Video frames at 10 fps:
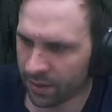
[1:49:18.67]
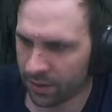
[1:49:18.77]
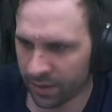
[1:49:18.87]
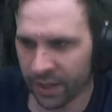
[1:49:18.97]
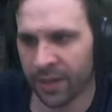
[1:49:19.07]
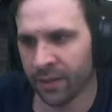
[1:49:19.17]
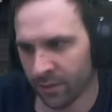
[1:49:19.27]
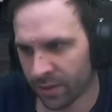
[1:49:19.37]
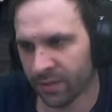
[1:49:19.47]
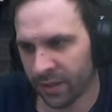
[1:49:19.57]
Yeah,
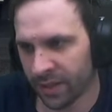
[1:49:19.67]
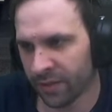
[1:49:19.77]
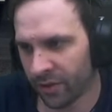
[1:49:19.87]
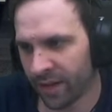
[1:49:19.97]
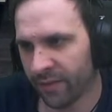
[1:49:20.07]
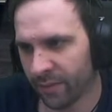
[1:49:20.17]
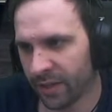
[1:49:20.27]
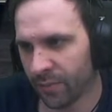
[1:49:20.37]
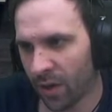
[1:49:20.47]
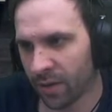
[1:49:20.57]
well, yeah, Grav, I
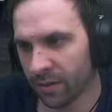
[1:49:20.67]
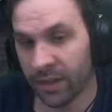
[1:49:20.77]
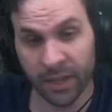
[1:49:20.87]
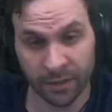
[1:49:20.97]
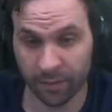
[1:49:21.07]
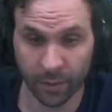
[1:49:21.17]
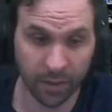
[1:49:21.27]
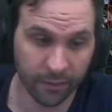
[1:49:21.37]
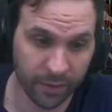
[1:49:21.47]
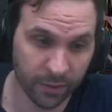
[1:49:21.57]
mean, part of, yeah,
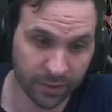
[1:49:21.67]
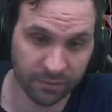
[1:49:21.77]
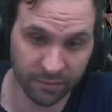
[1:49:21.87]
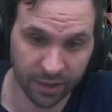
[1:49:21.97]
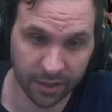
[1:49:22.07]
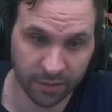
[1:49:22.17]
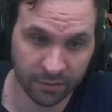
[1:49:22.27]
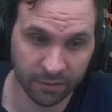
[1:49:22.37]
part of it was, you know,